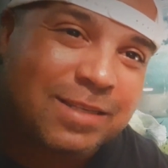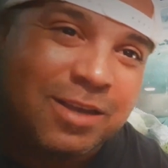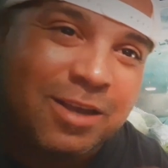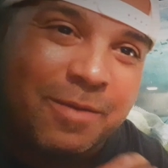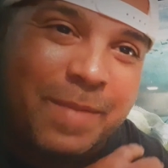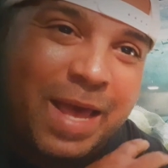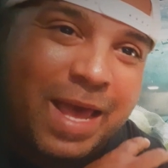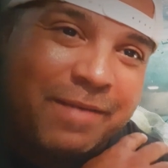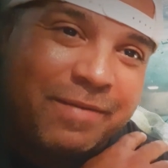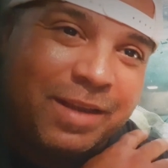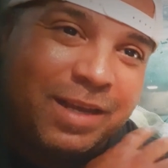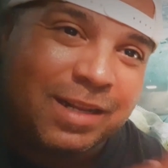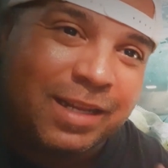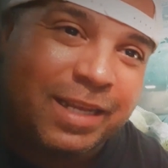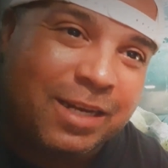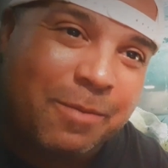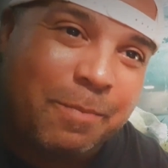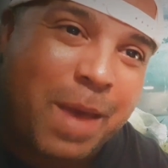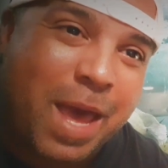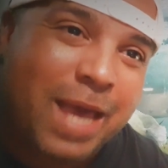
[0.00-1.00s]
That's come I haven't
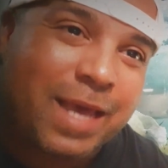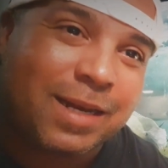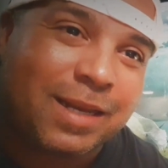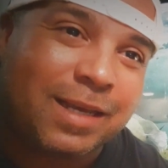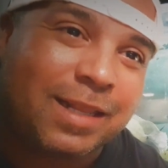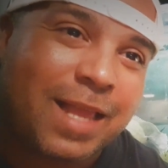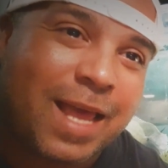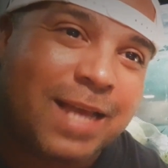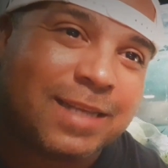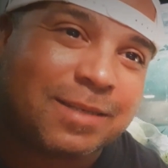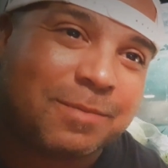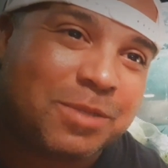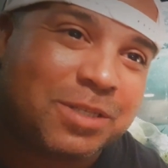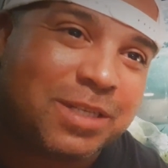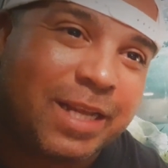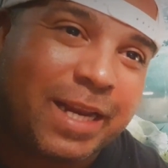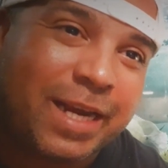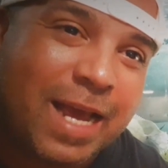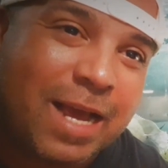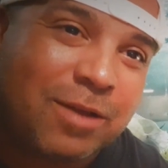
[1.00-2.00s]
cleaned the back of the glass.
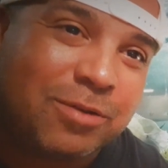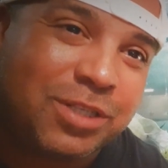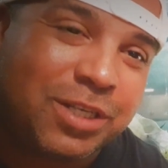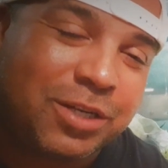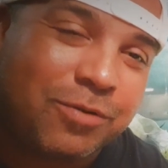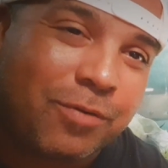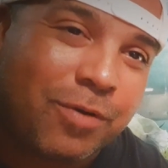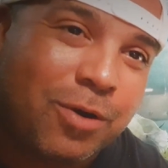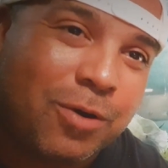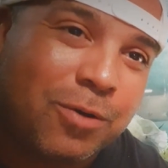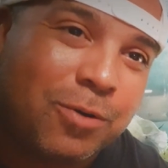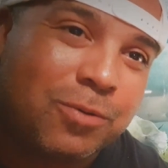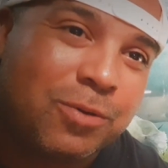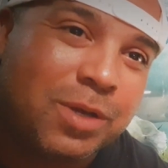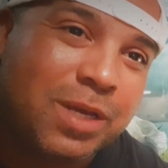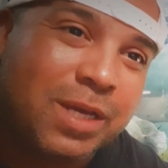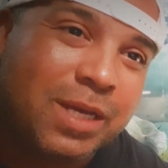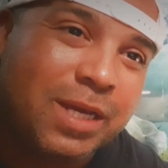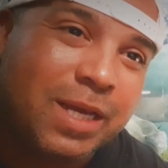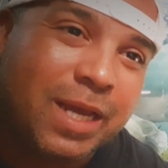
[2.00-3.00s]
I'm just letting algae
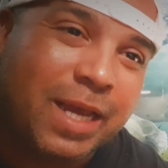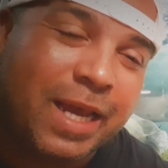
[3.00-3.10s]
grow.